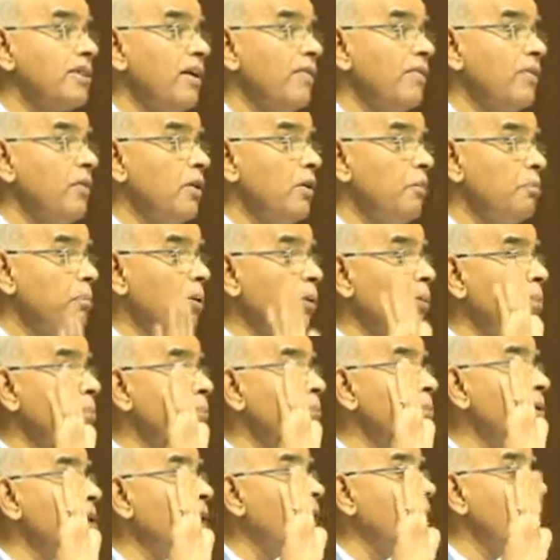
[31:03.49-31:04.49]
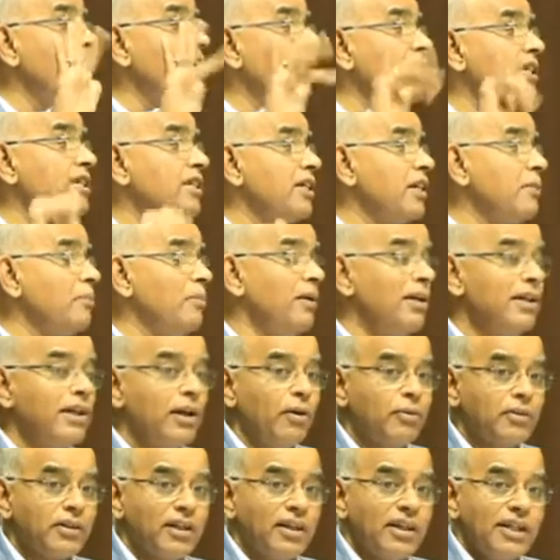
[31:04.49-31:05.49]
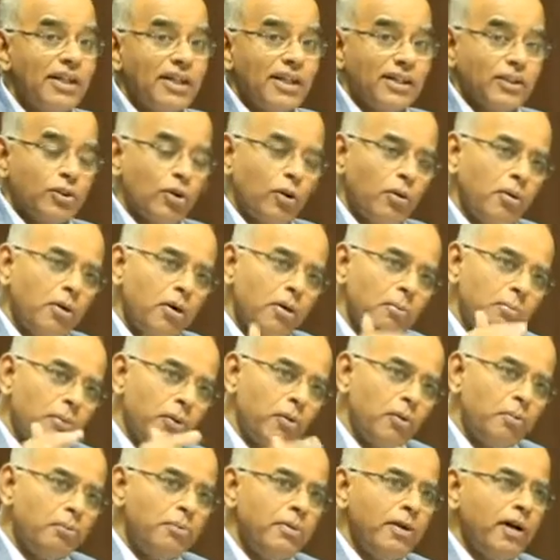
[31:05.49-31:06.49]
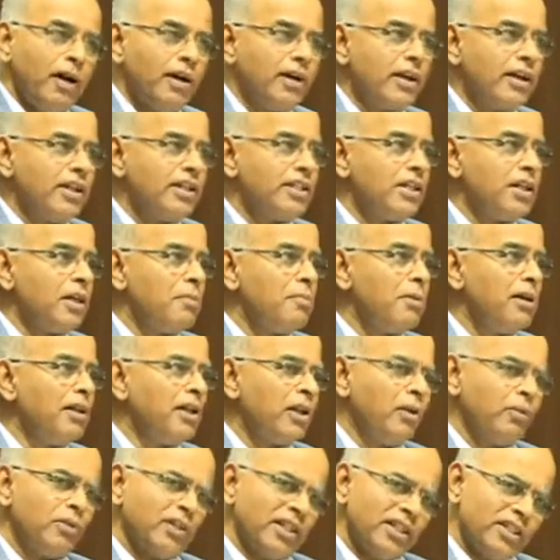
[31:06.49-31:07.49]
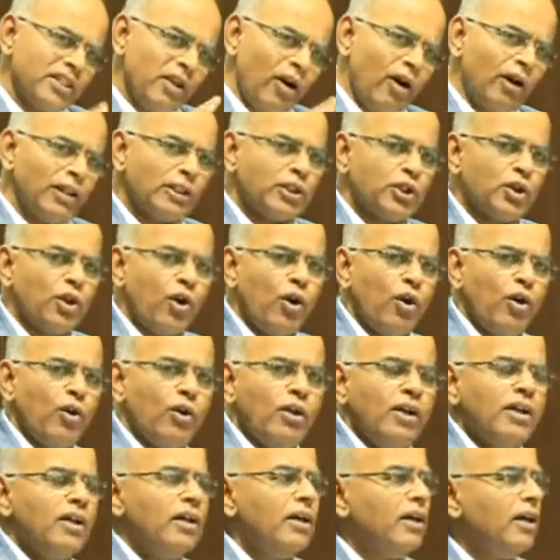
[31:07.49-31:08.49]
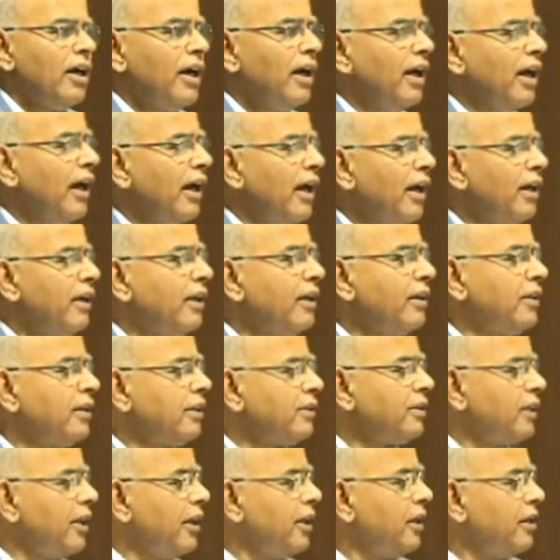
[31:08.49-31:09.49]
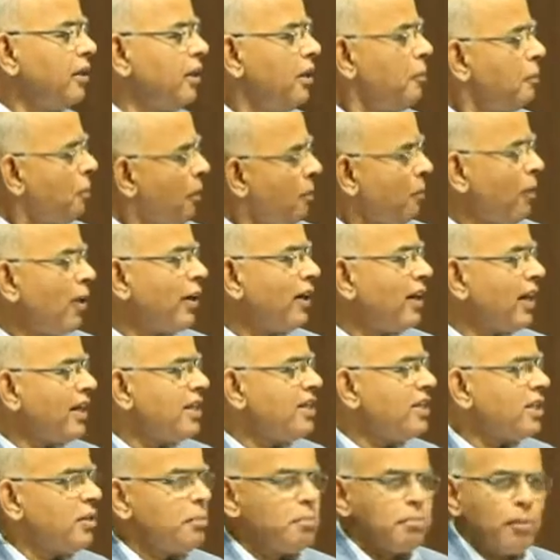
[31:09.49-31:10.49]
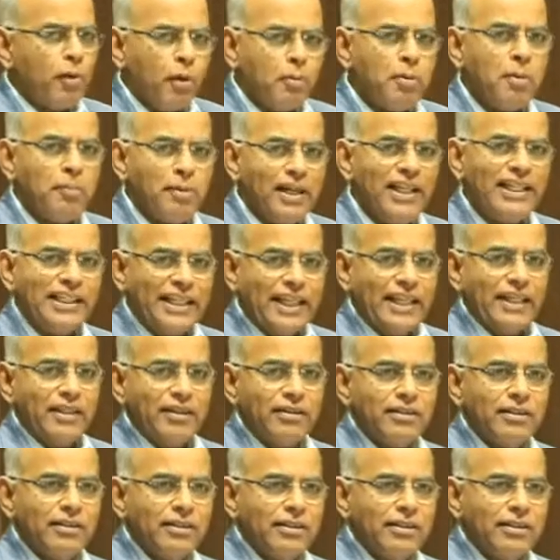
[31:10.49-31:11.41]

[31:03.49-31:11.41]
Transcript: of proof beyond reasonable doubt. So, proof beyond reasonable doubt is also, the preponderance of probability.